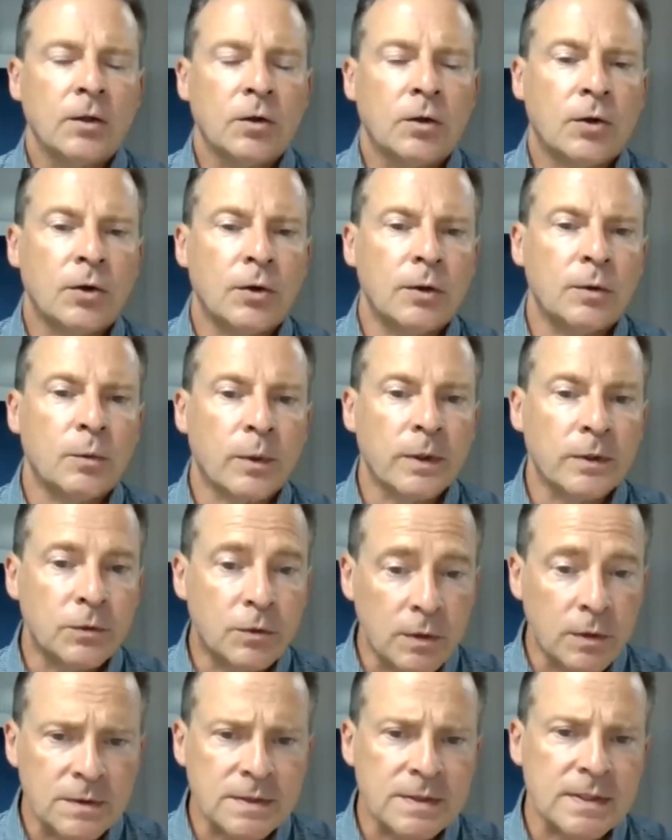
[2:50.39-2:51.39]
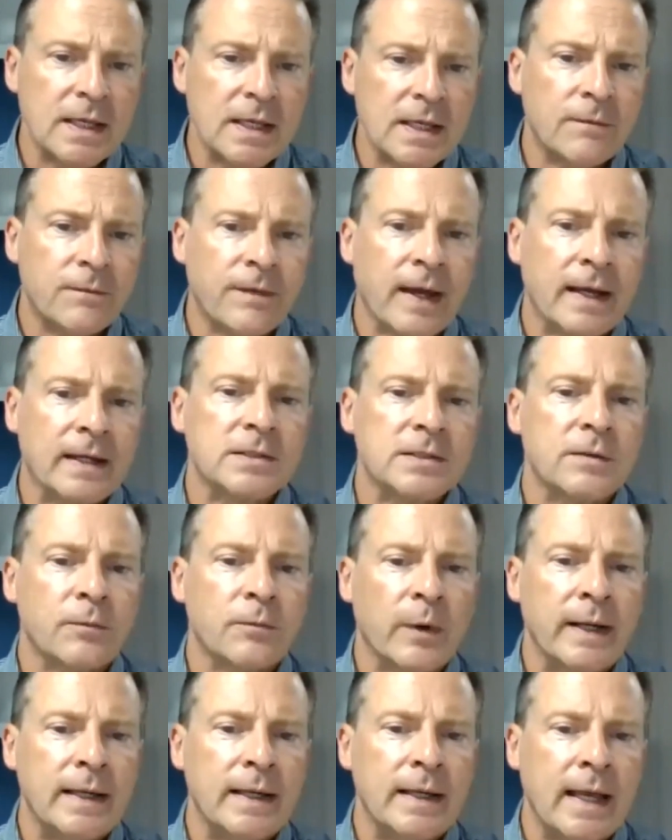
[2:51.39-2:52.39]
could reduce the effects of
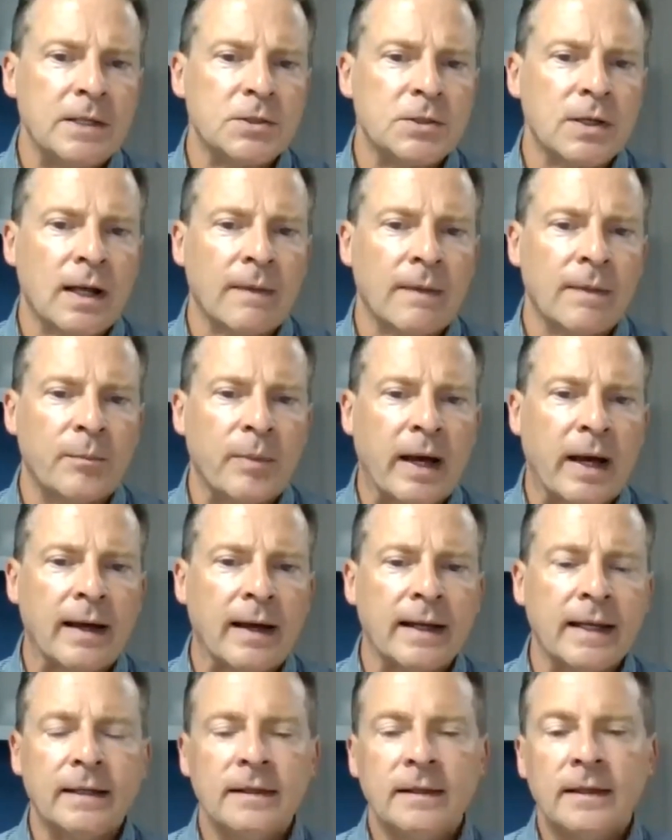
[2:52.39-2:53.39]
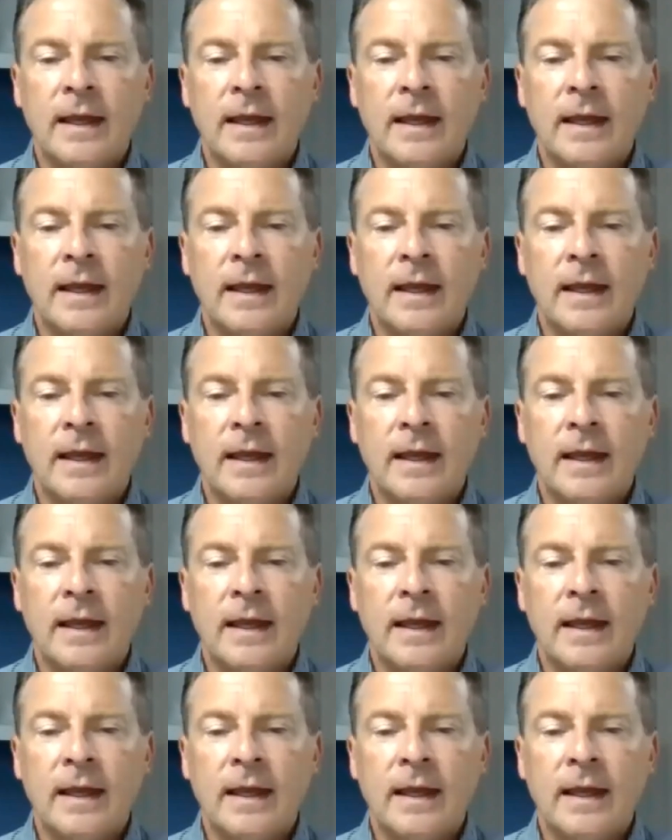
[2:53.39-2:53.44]
radiation on the body.